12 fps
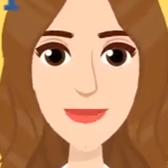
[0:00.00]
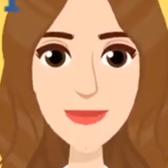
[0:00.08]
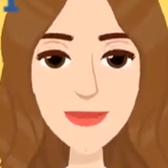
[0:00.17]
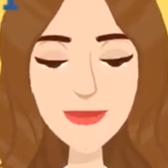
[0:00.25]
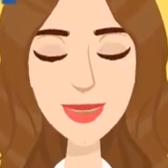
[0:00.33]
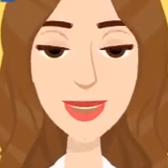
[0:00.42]

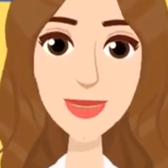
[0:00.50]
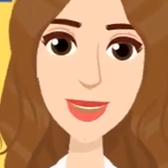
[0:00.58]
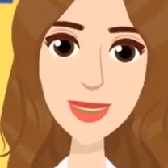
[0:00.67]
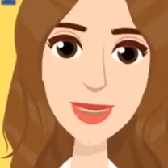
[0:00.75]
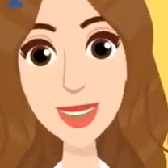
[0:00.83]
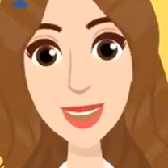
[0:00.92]
And
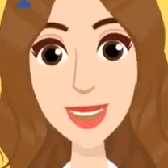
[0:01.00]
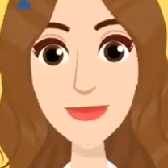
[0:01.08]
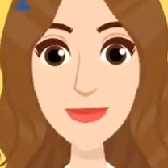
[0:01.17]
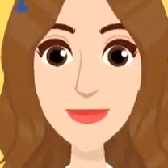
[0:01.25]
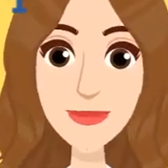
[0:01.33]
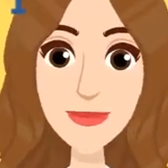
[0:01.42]
lastly,
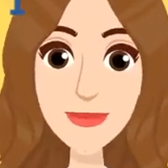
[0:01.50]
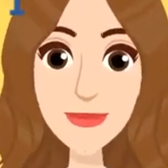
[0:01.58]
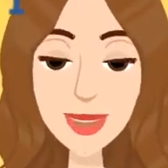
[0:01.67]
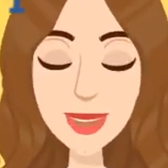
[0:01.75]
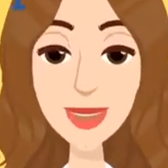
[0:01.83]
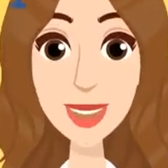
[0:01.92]

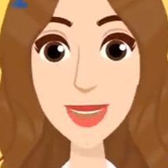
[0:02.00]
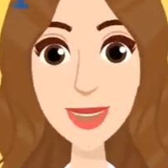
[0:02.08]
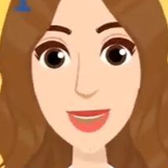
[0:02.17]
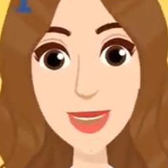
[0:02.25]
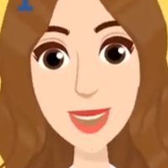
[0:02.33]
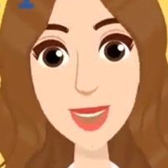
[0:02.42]

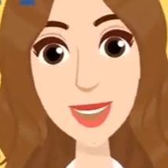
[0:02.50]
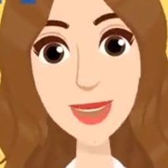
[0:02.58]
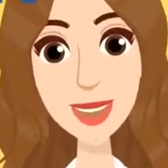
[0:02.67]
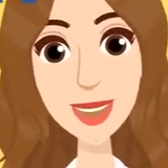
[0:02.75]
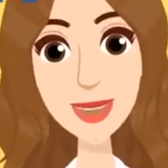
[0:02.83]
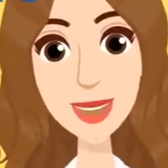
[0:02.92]
maintaining its
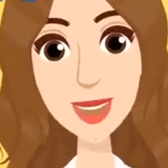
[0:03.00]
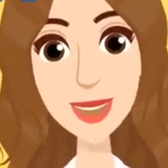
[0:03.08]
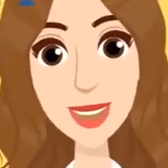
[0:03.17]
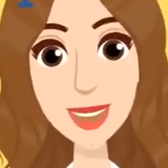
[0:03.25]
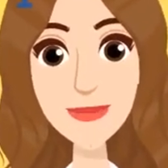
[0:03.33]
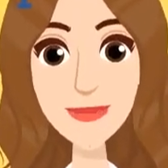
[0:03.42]
closed
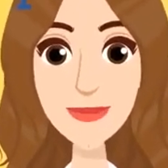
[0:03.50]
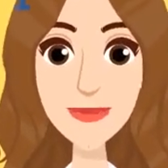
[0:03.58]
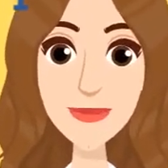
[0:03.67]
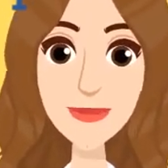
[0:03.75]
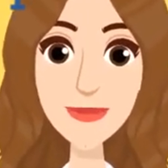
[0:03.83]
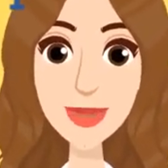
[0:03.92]
system.
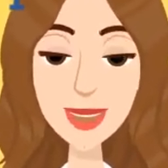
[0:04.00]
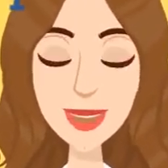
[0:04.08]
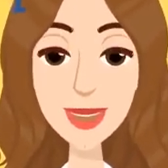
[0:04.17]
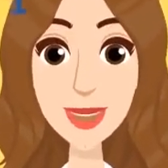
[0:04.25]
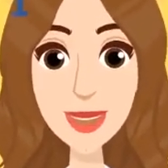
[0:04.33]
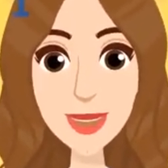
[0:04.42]

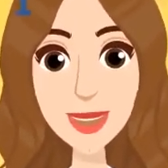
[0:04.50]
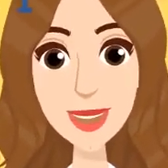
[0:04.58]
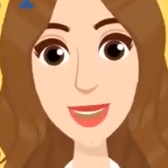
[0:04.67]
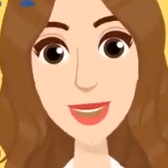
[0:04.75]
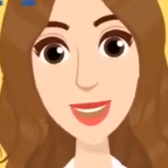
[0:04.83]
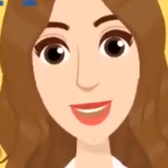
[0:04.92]
Please allow me
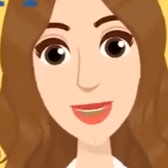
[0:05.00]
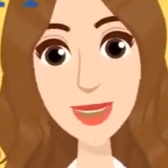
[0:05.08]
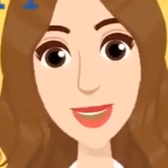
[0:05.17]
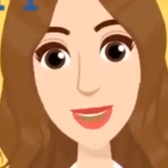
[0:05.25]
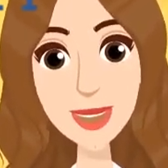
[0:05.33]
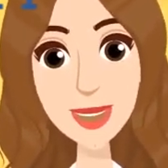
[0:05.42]
to
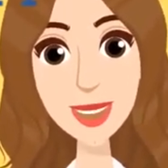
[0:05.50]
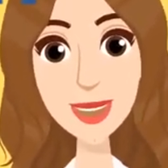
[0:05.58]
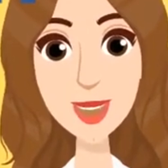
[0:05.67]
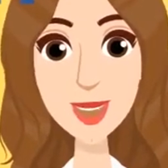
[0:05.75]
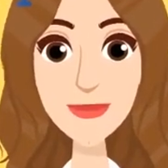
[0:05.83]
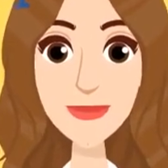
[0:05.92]
expound on
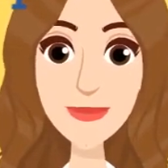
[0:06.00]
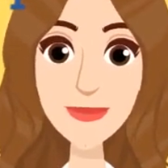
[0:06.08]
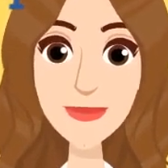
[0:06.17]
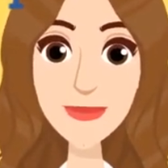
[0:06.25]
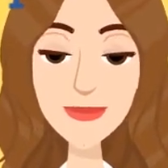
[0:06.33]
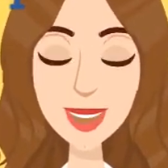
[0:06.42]
this
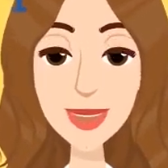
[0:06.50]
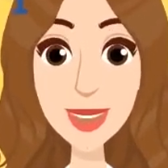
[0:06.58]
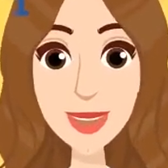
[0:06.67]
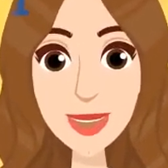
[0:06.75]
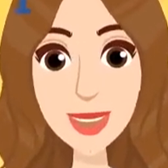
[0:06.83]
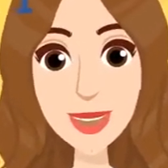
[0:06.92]
one
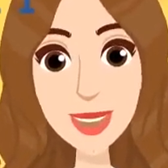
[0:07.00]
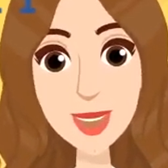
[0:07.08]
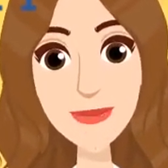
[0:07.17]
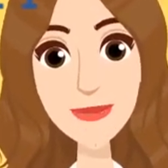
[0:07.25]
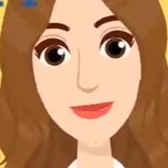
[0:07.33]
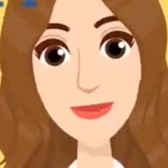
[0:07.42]
by one.
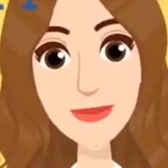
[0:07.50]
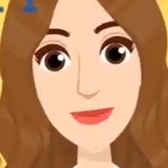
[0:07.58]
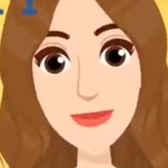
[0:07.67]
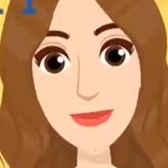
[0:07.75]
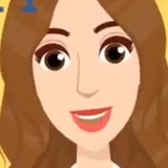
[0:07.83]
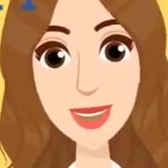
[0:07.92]

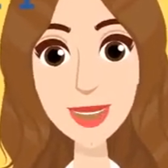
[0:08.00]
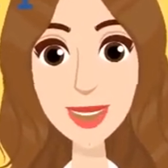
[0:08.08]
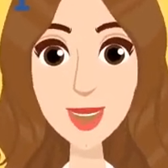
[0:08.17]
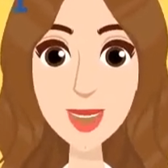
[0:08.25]
Alright?